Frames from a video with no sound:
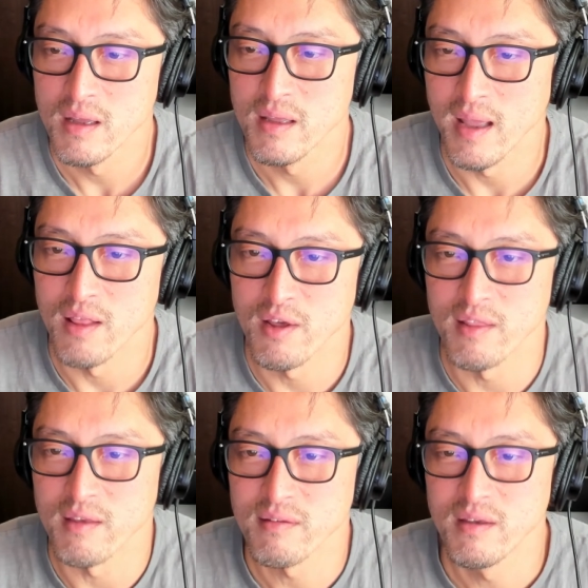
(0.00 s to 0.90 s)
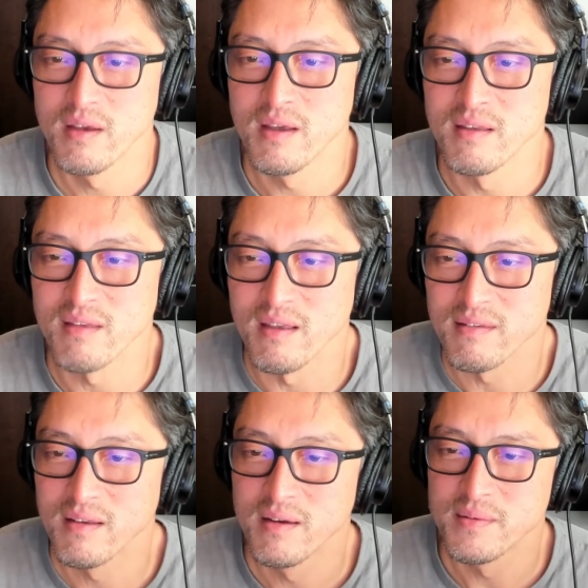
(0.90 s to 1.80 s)
Yeah, look at this. He says,
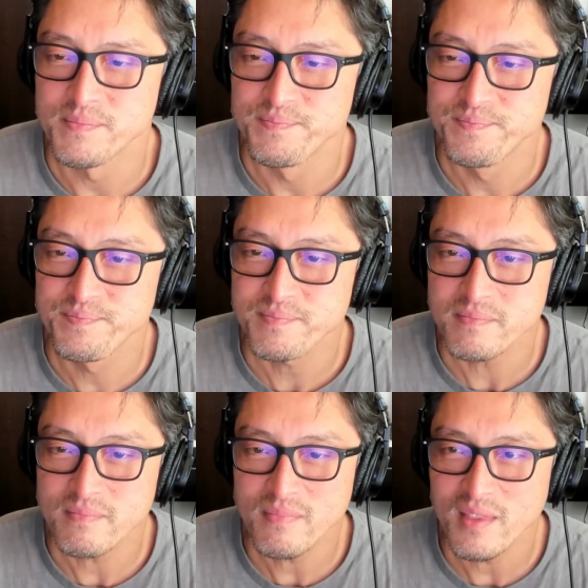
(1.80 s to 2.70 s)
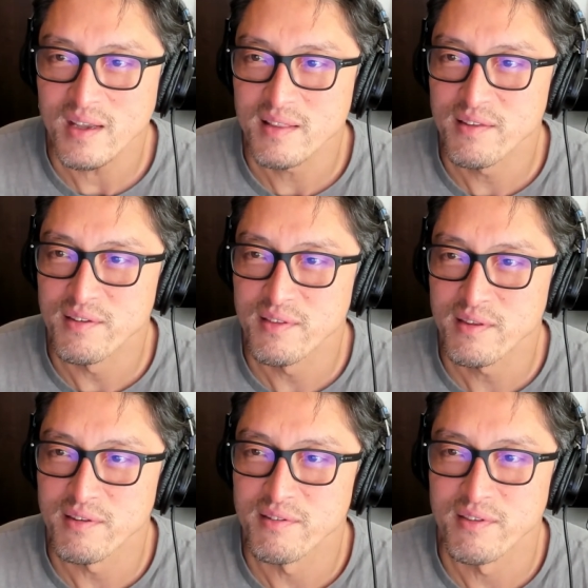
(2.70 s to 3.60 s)
"This
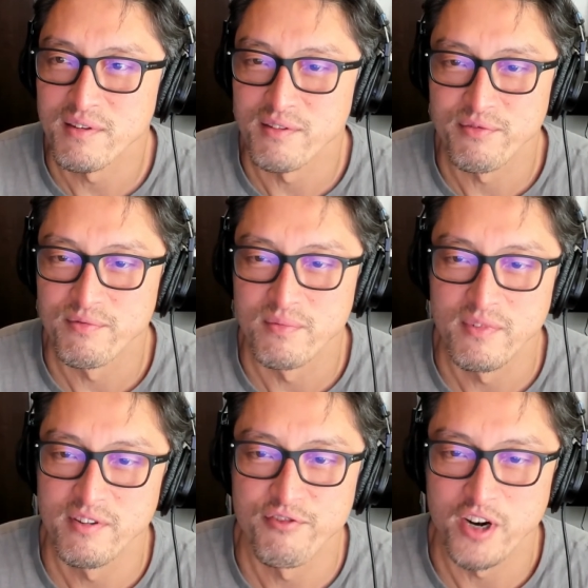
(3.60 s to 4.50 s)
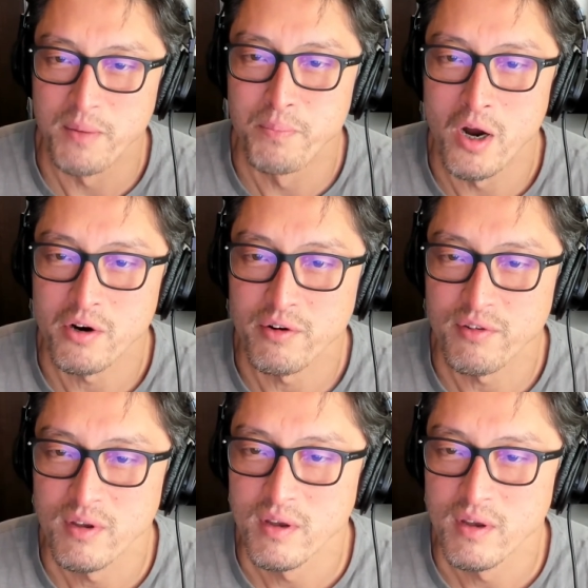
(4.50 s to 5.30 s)
is freaking bonkers."